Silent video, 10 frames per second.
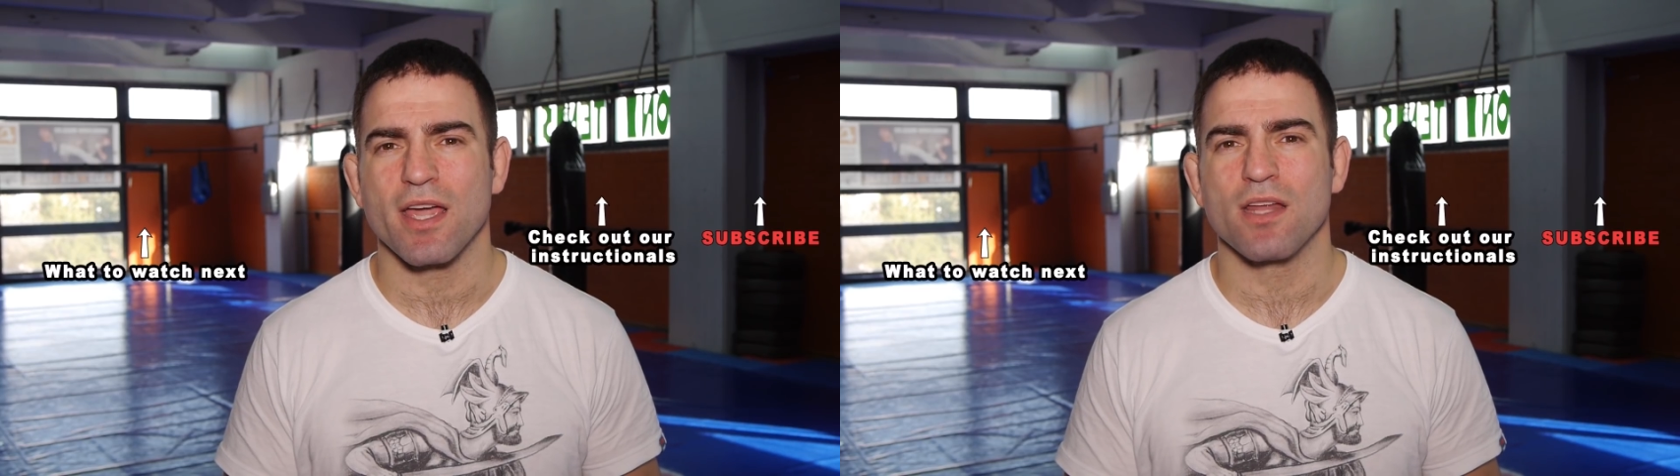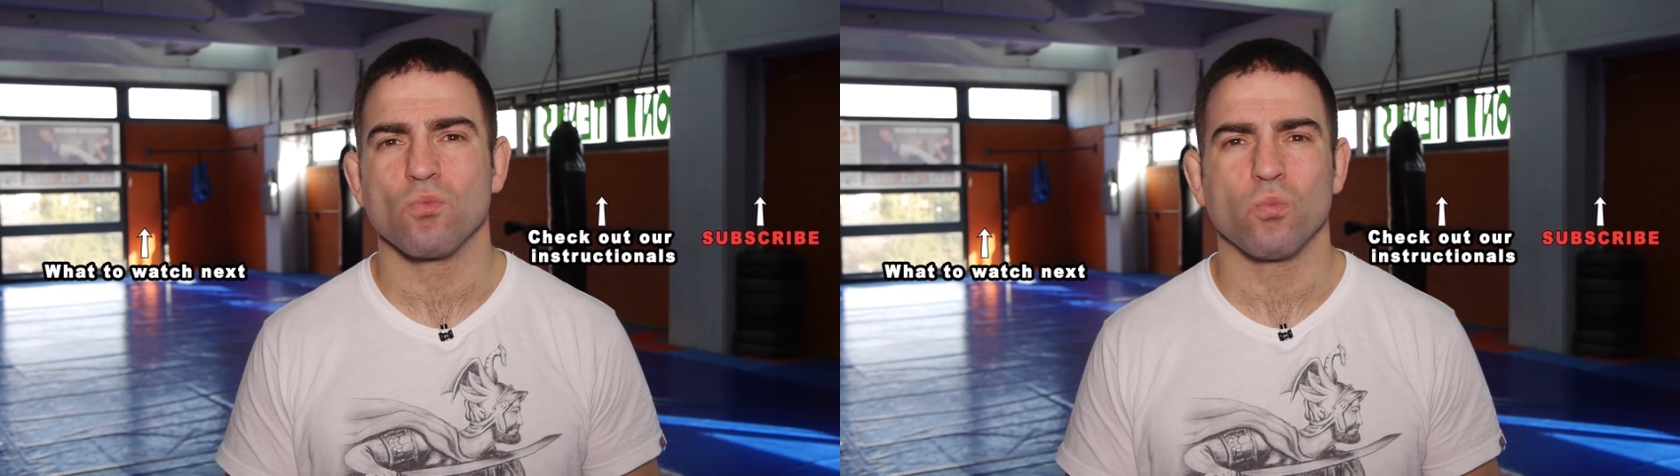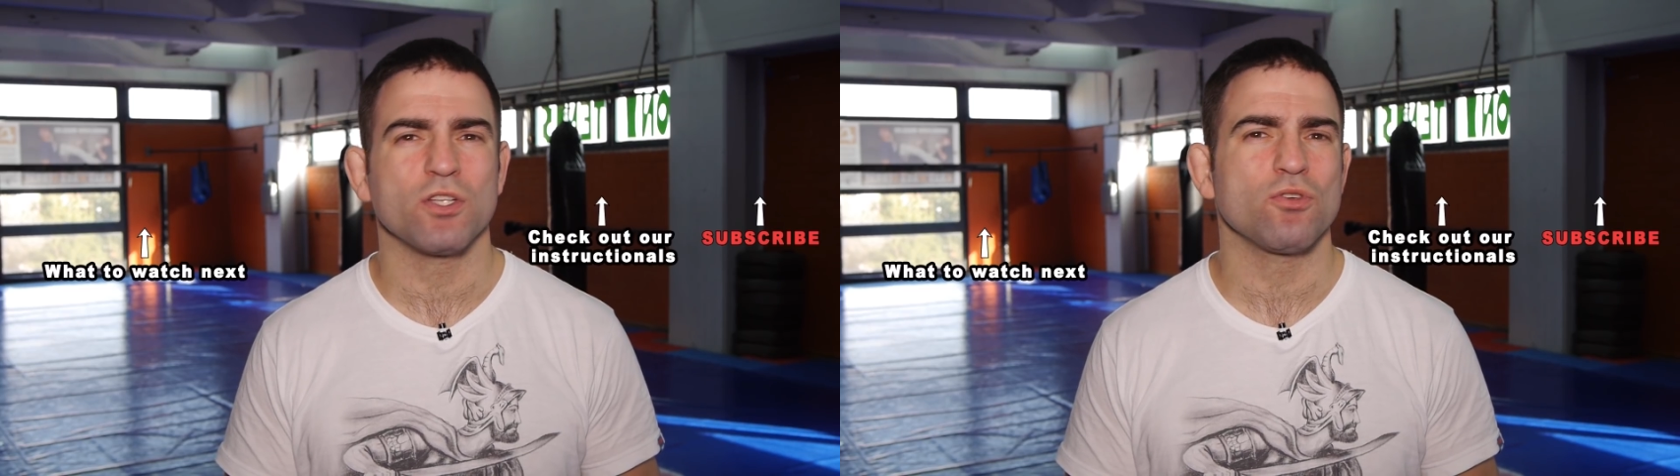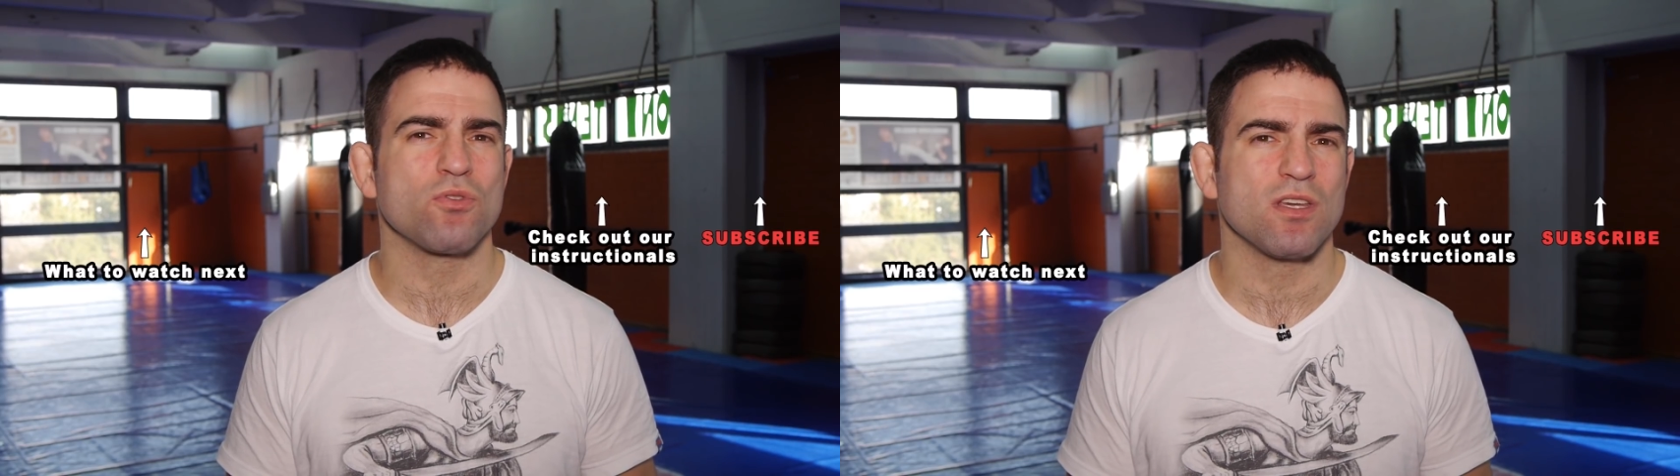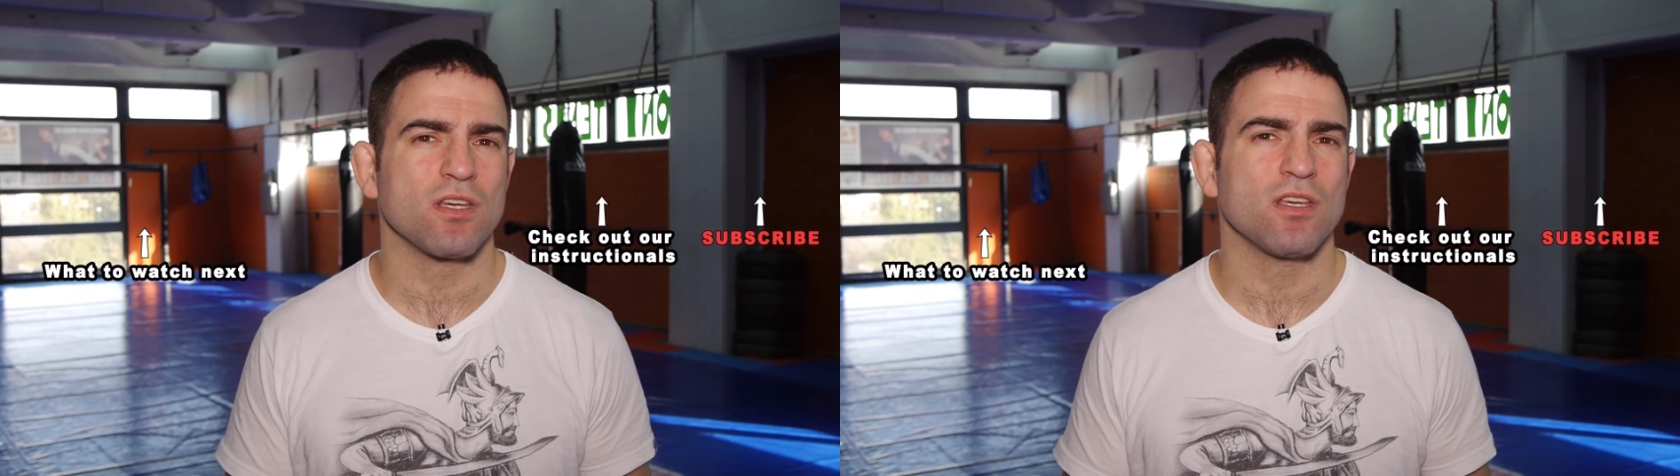and what do
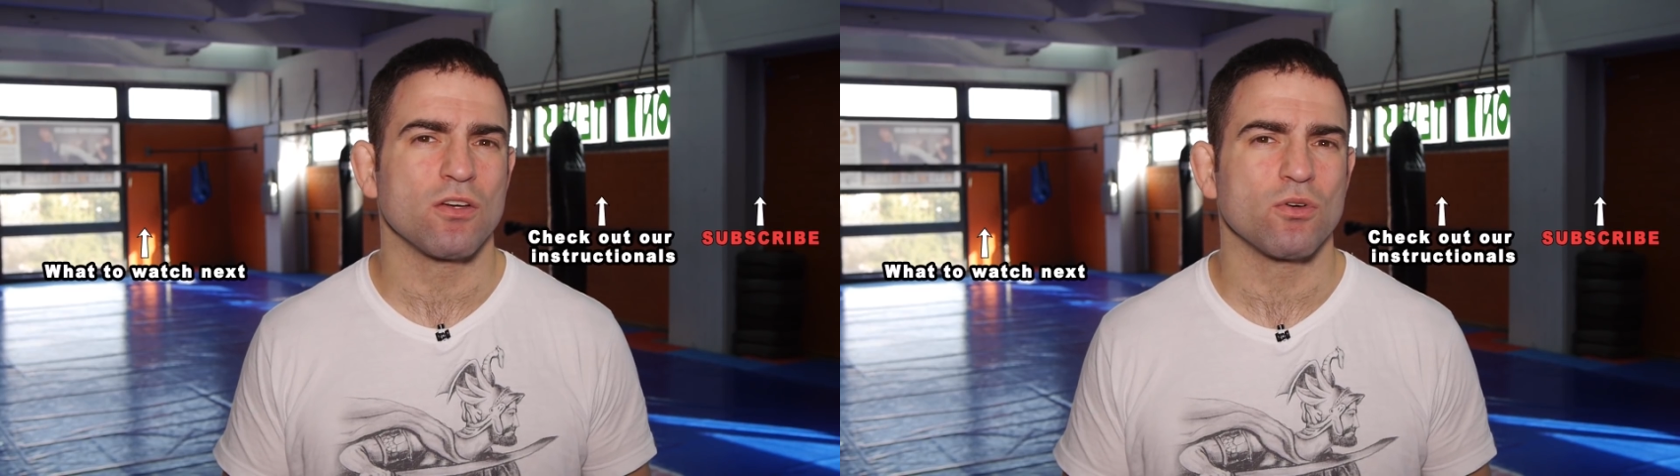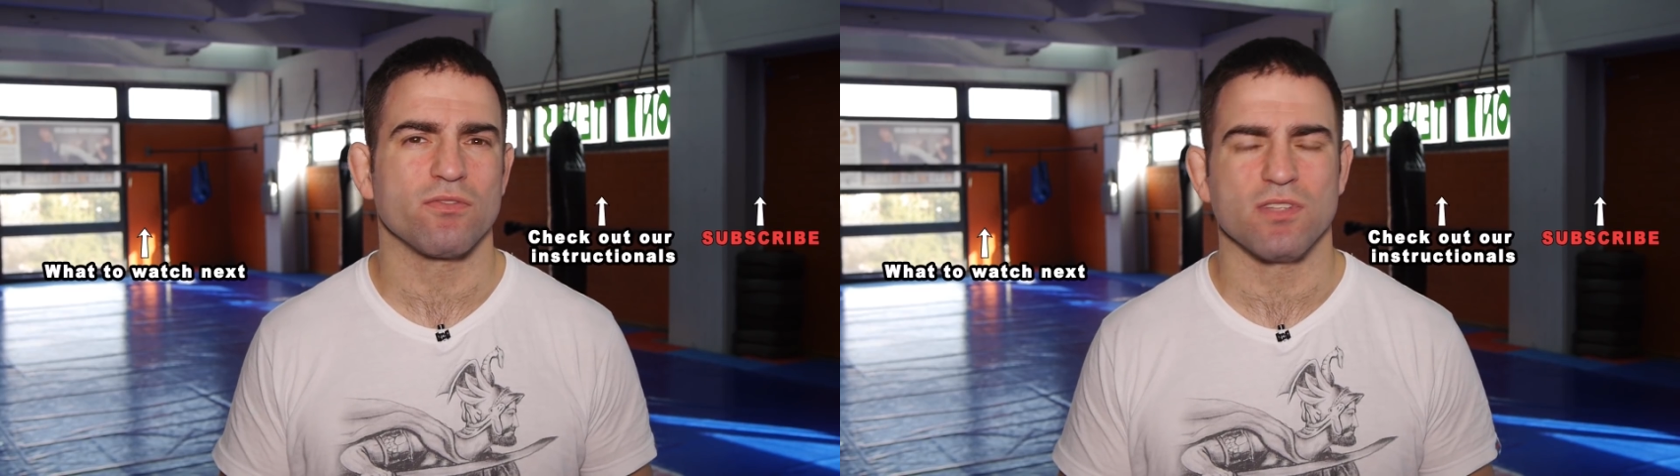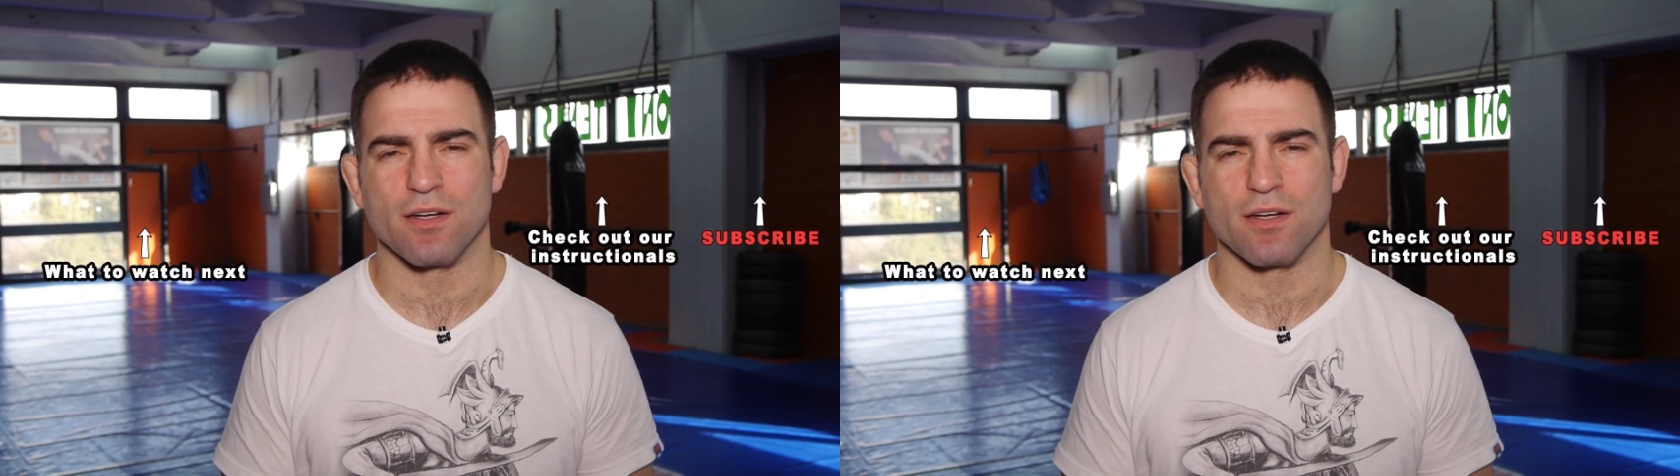you think he could have